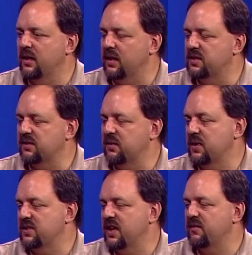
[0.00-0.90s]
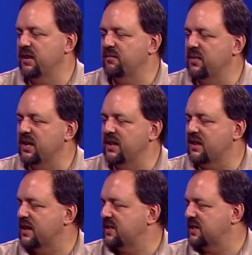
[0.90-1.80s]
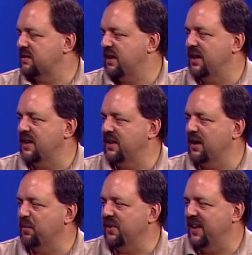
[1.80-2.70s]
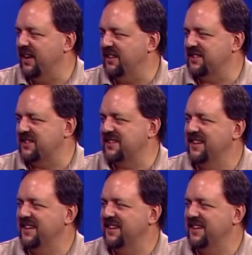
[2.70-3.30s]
Unless, of course, they have enough money that they can get on the airplane and just